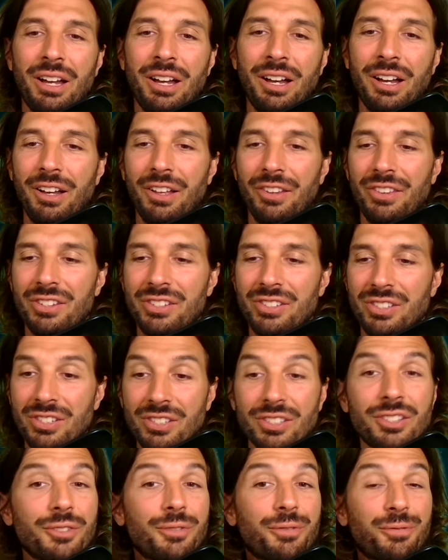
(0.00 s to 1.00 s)
Uh, this
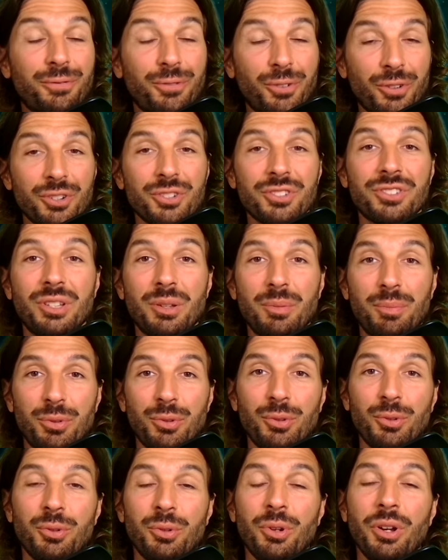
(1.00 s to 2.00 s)
is the first
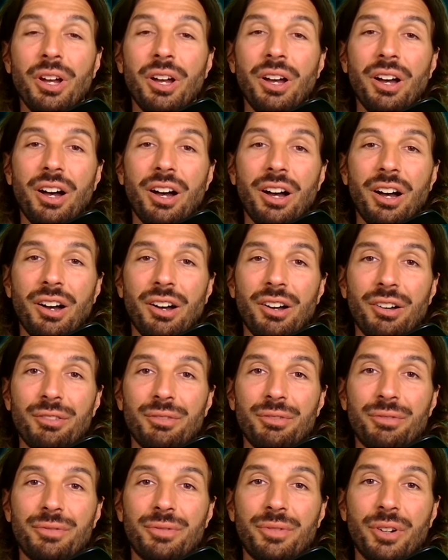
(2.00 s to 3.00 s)
debut
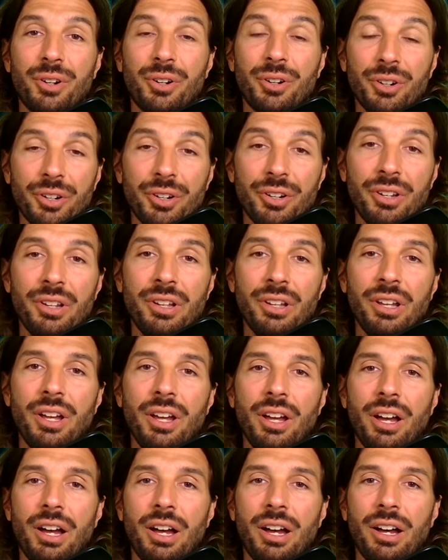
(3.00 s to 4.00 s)
of Earn.
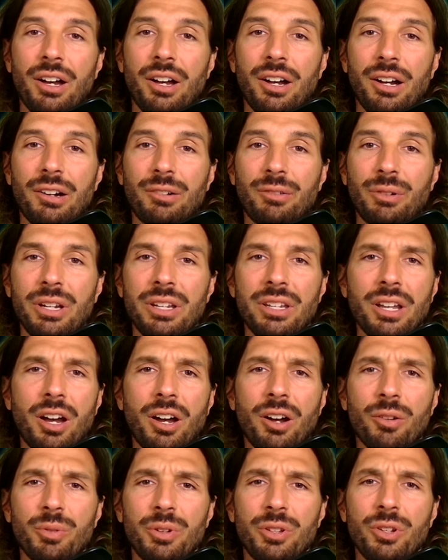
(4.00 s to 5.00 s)
Uh, right
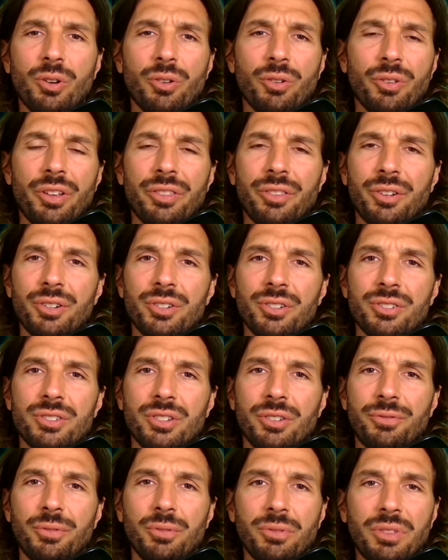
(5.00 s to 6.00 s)
now, we know that there's
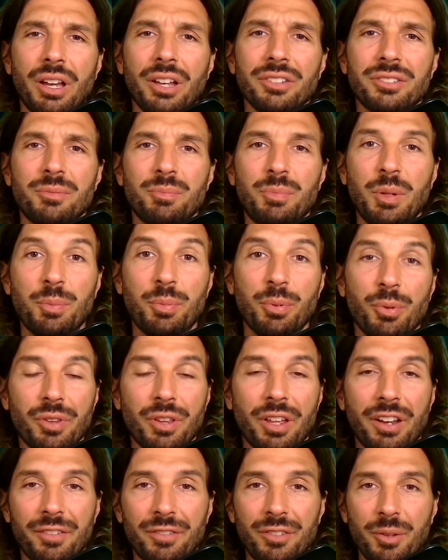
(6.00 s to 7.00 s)
a few thousand people
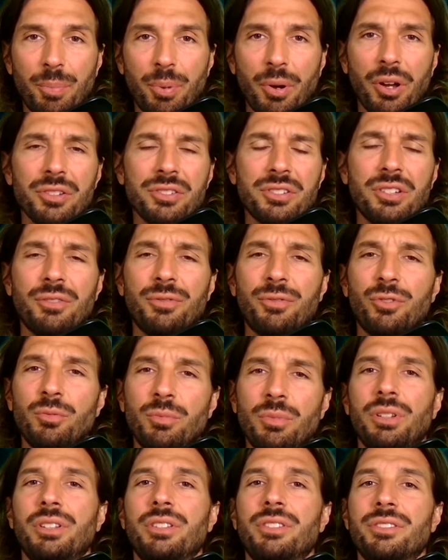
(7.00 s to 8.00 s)
that have deposited, a few
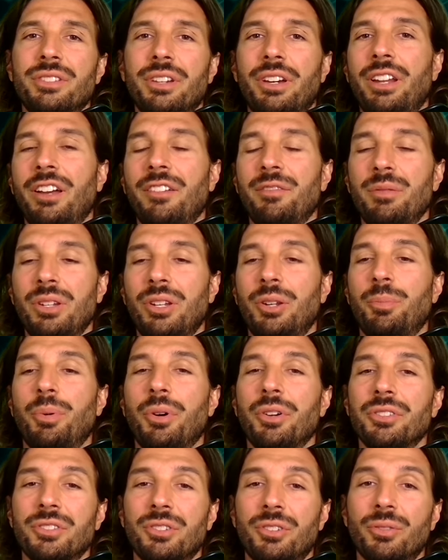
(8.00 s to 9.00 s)
millions that have been
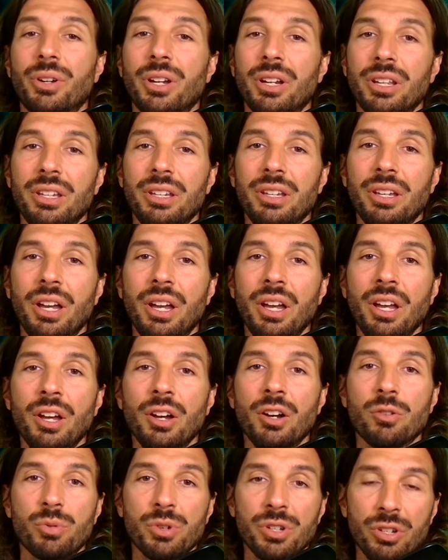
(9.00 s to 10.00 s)
deposited already.
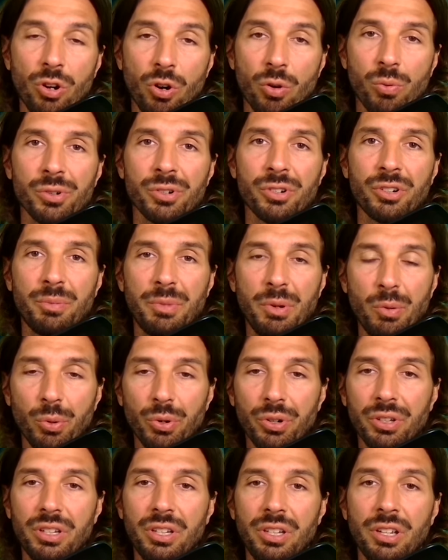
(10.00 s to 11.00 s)
We know we're going to be
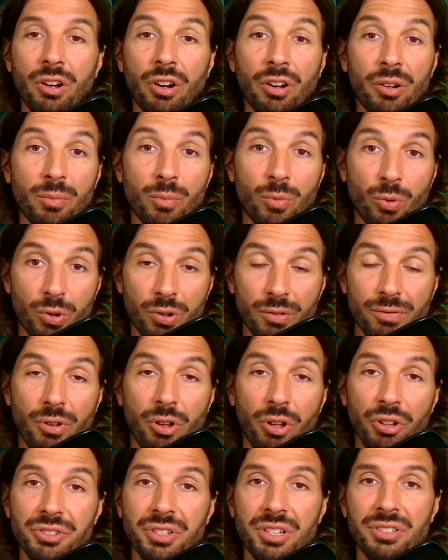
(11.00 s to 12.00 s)
working on more
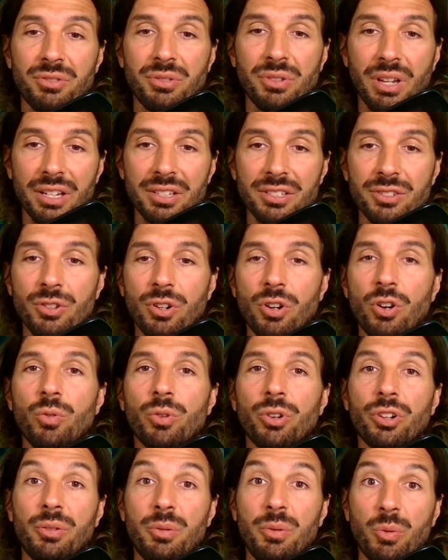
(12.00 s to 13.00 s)
vaults, as you guys know.
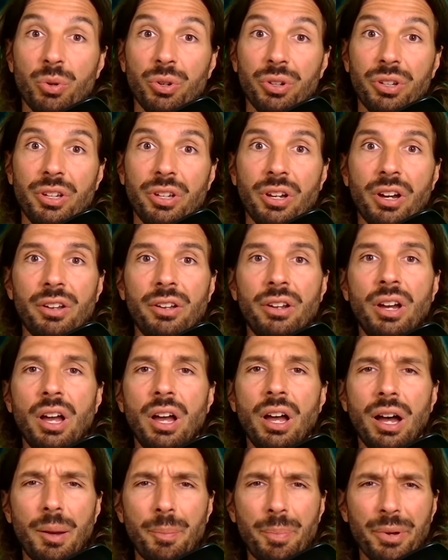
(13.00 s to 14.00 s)
We're going to be working on
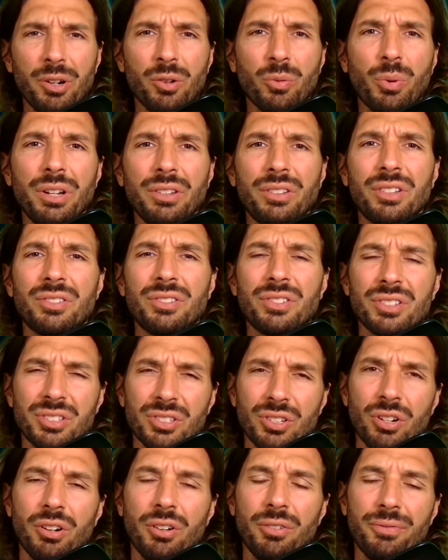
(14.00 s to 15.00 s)
a better way to
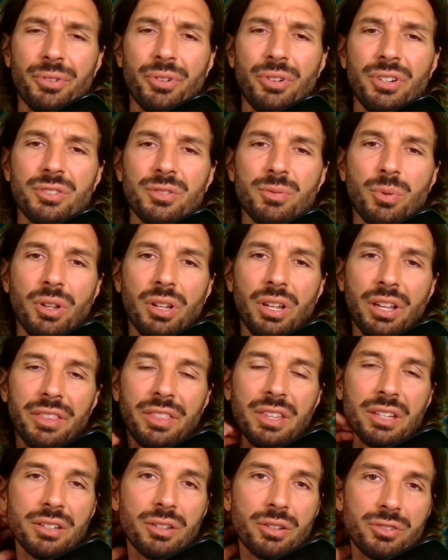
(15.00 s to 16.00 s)
discover as well. I
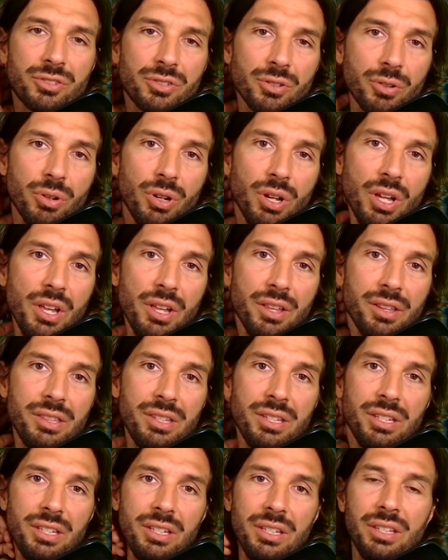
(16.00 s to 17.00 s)
think so.
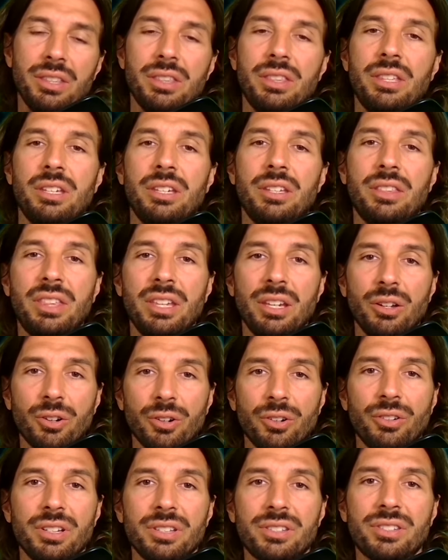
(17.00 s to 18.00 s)
The the the
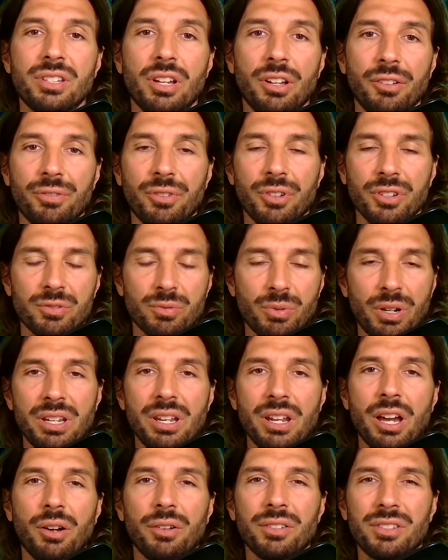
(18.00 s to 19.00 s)
earn itself, because right
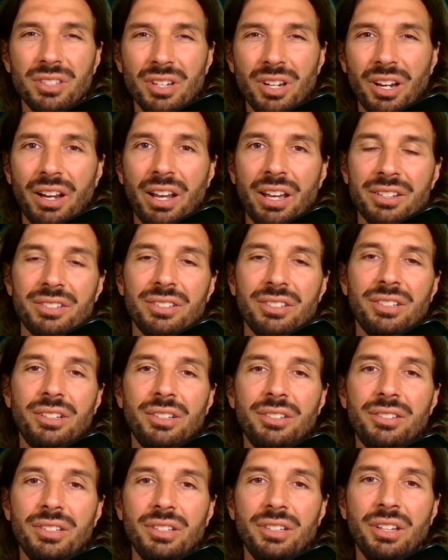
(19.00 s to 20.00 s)
now it's not as
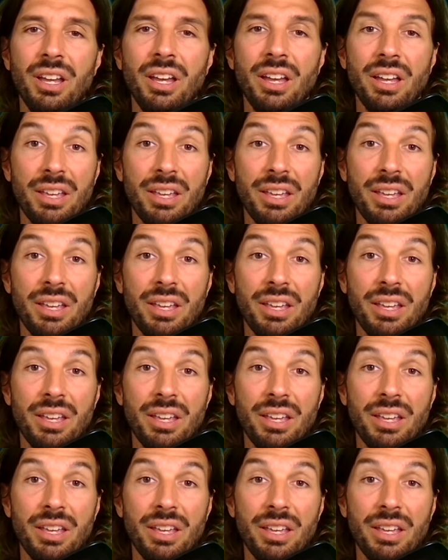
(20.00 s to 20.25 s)
easy.